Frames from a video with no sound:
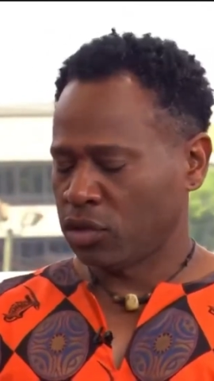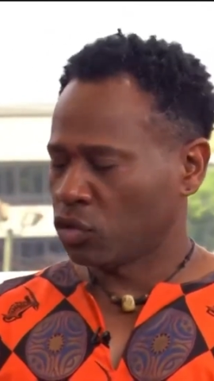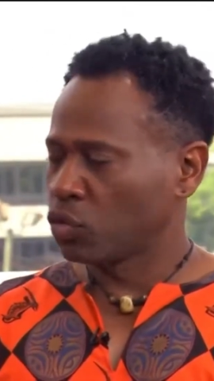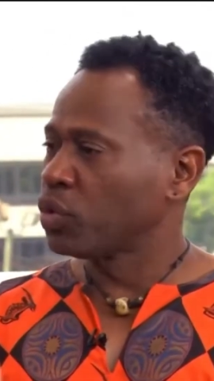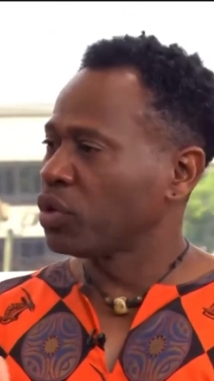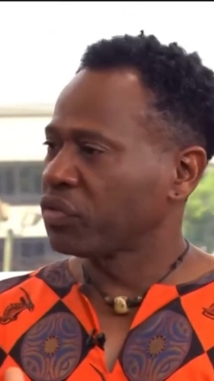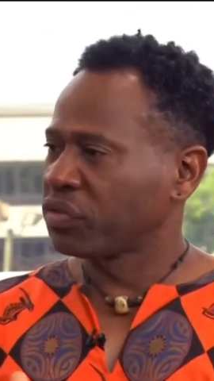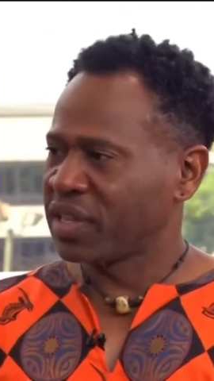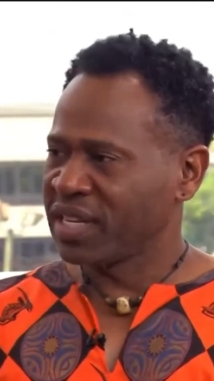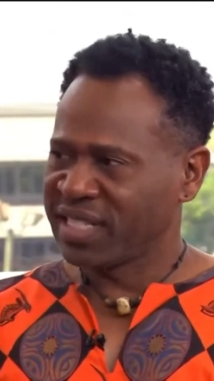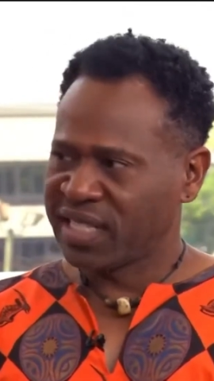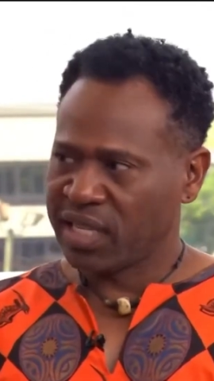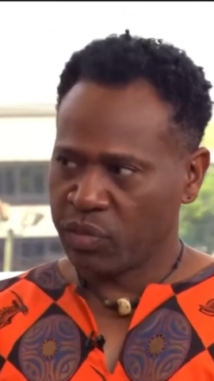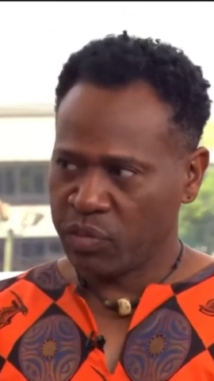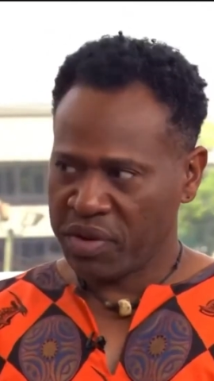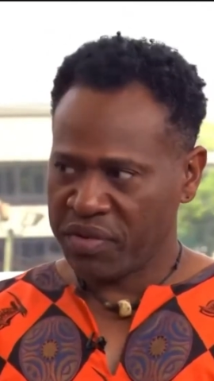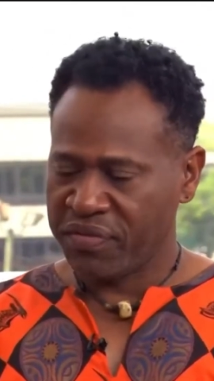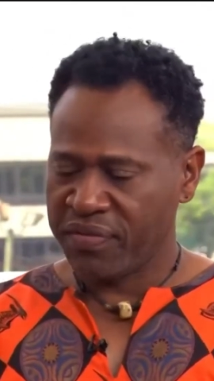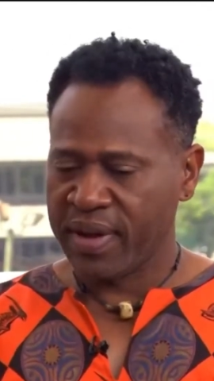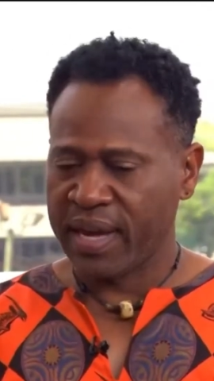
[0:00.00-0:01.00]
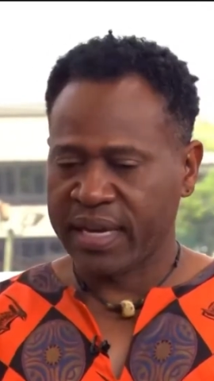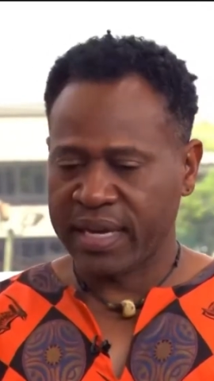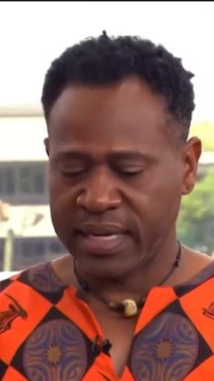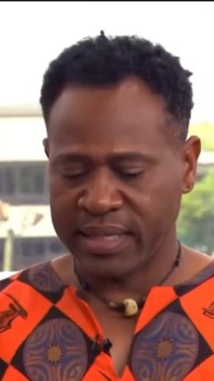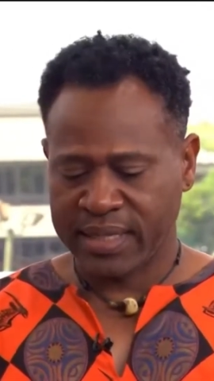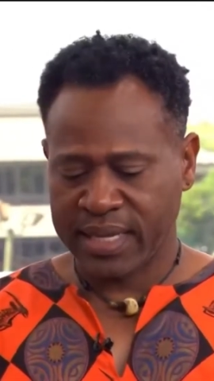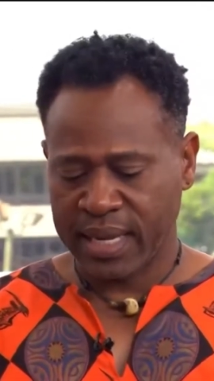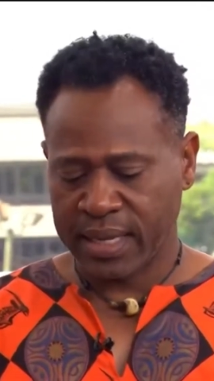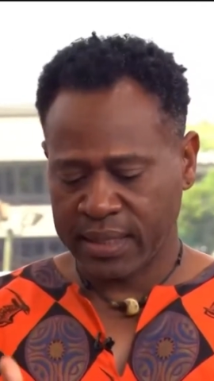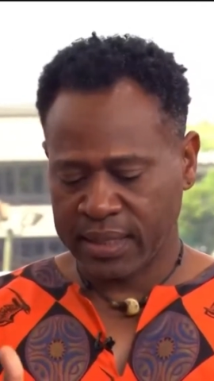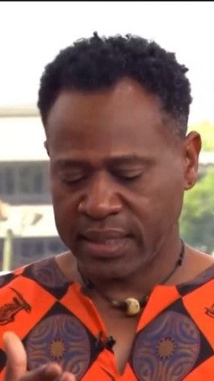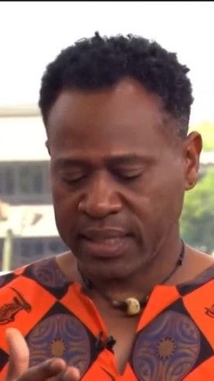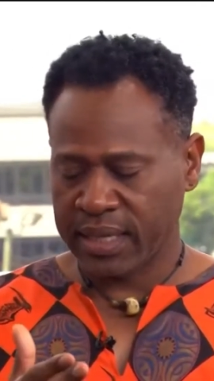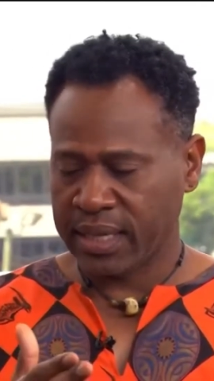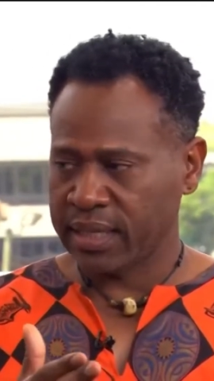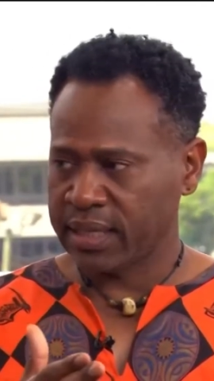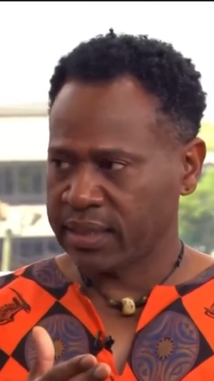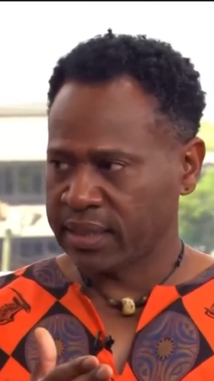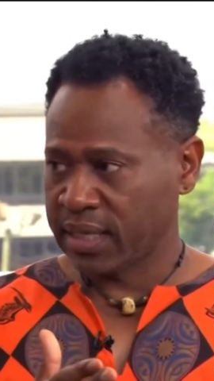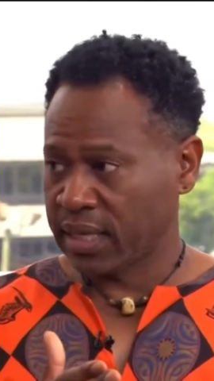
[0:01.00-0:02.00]
one of the things that we find is that
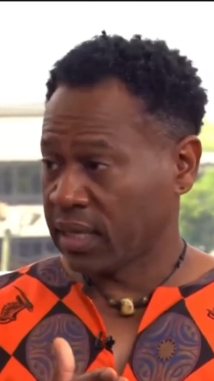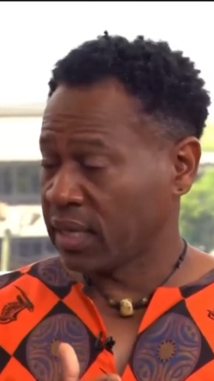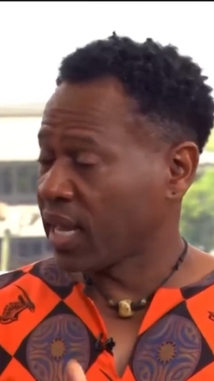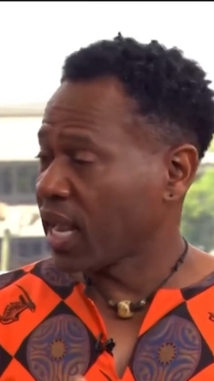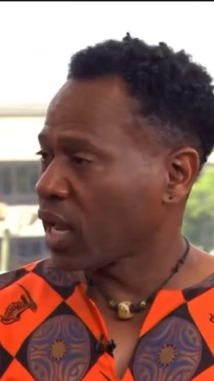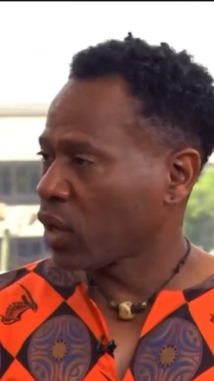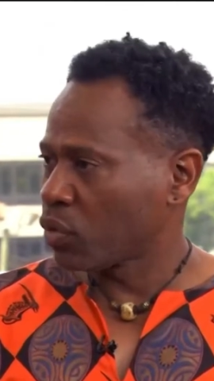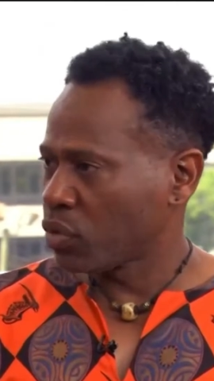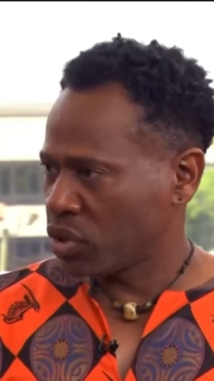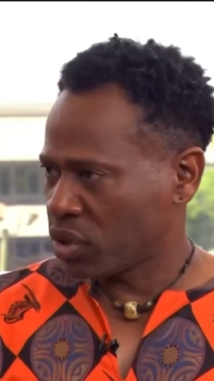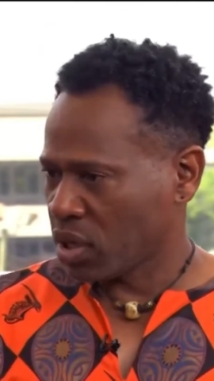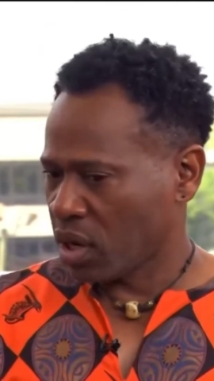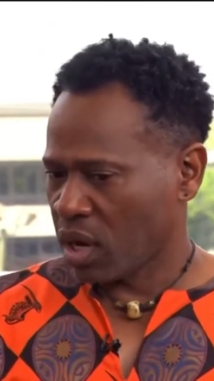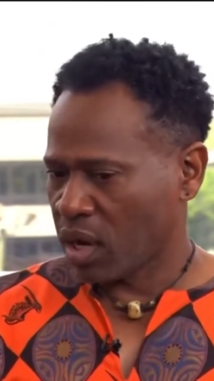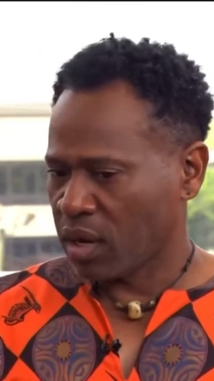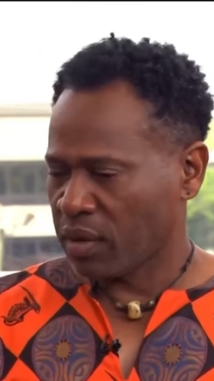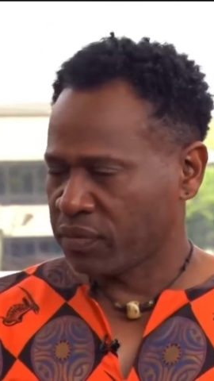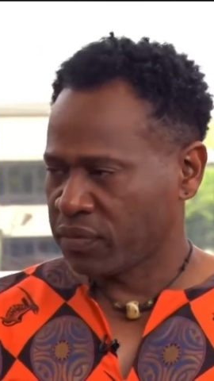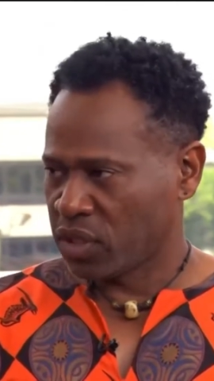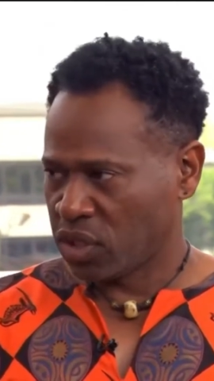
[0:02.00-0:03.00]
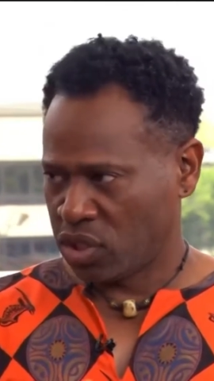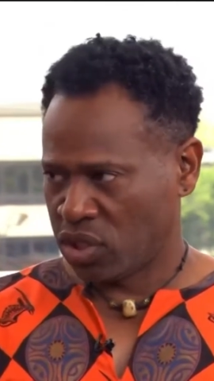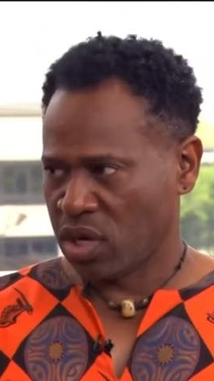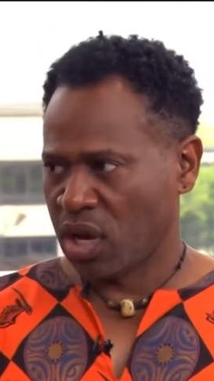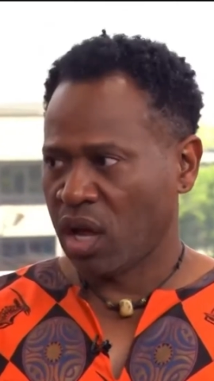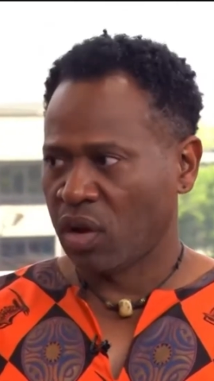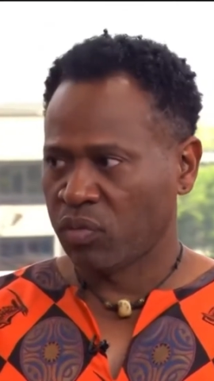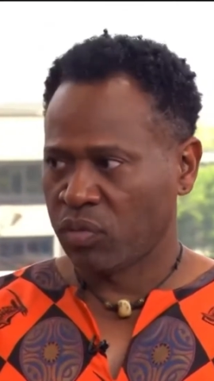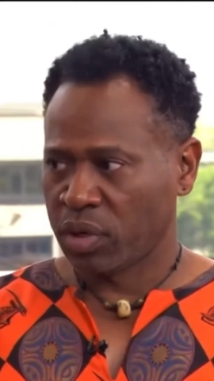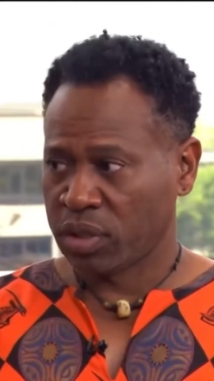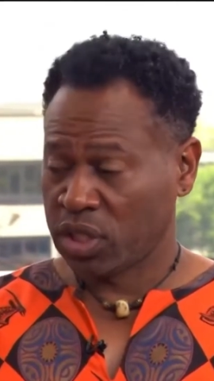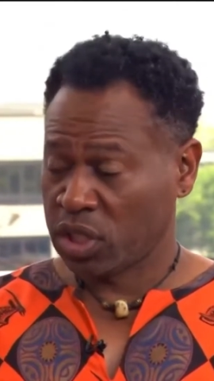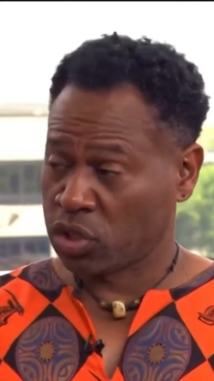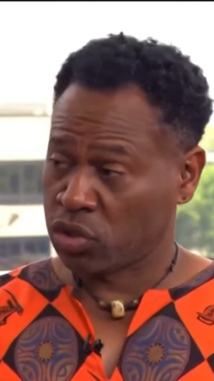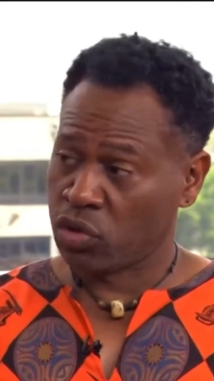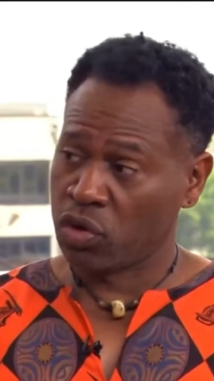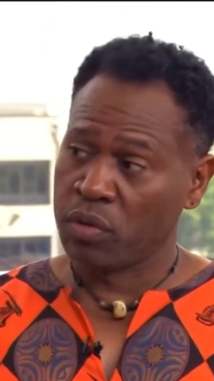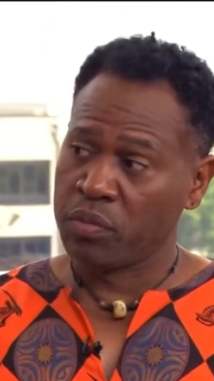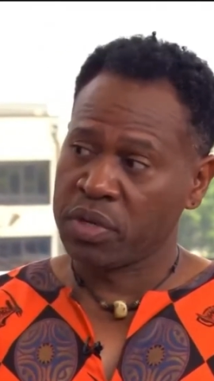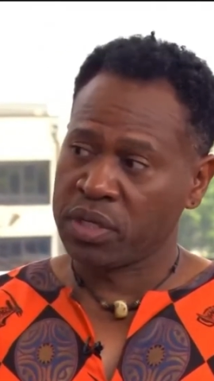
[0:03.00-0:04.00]
the language of the genre
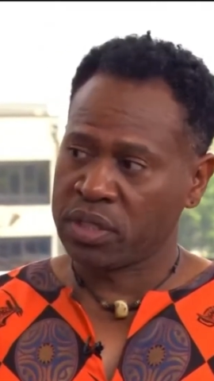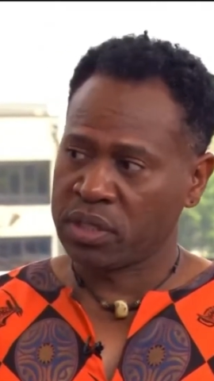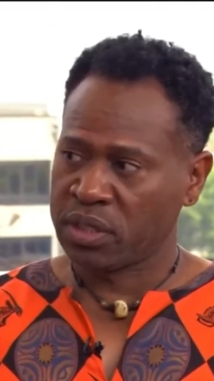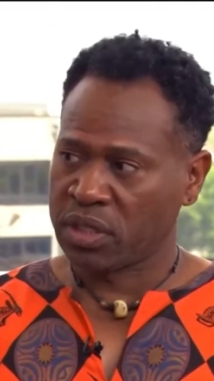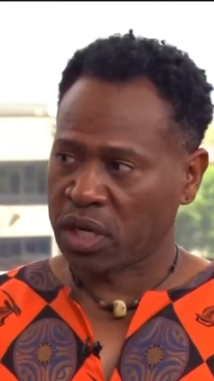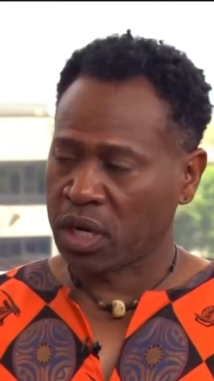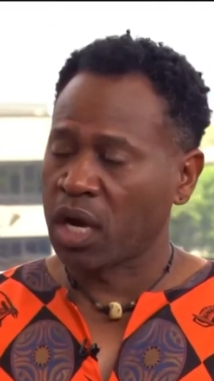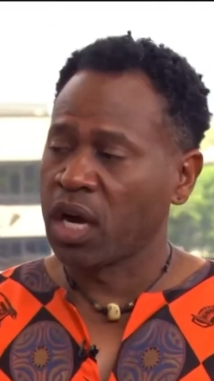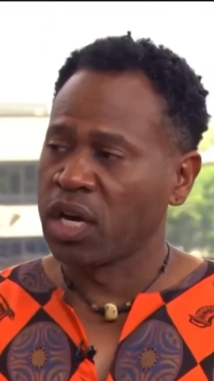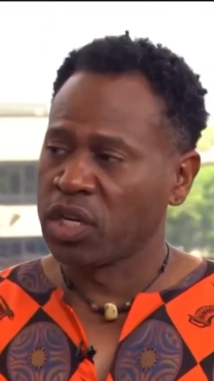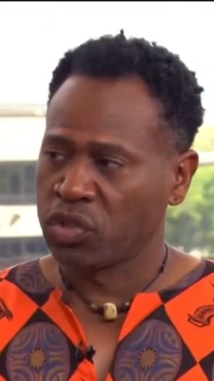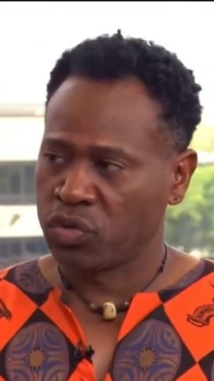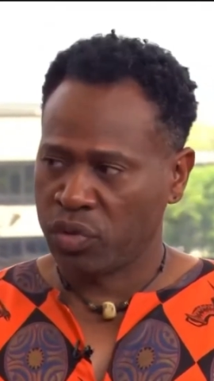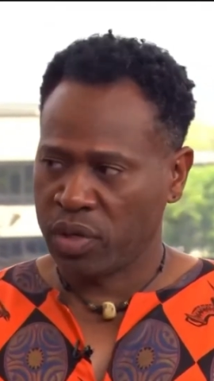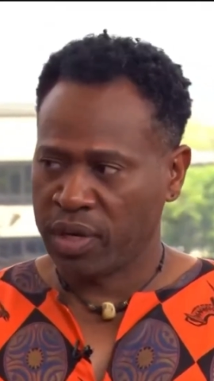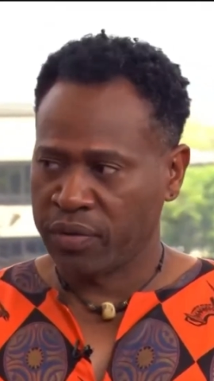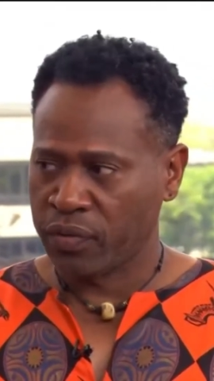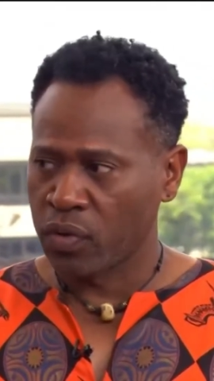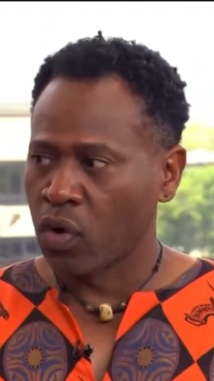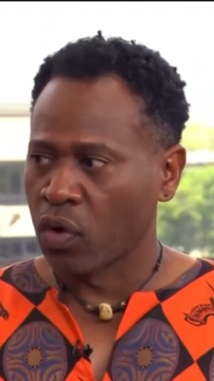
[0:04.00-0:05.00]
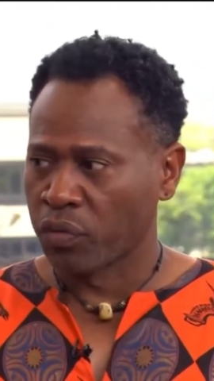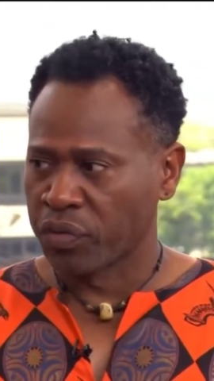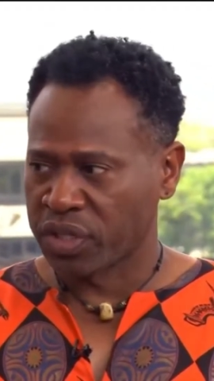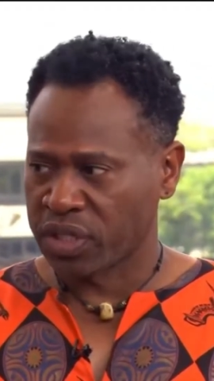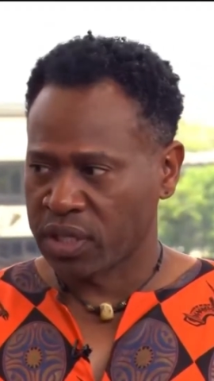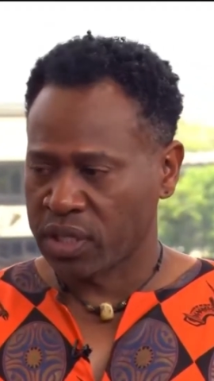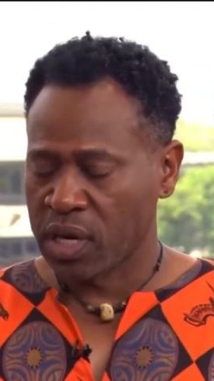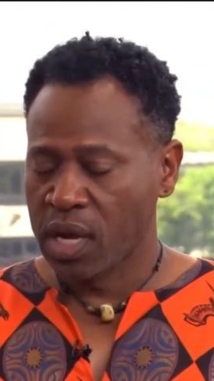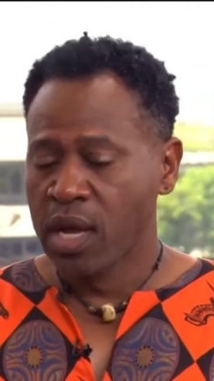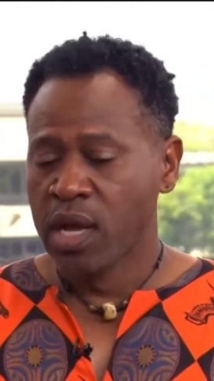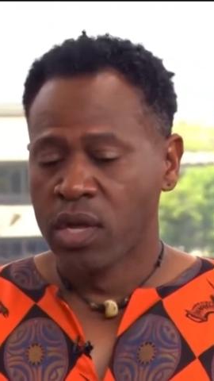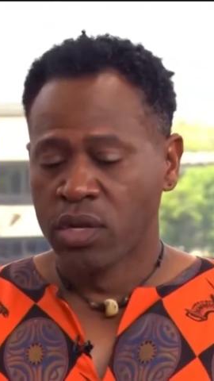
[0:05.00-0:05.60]
determines the country of origin.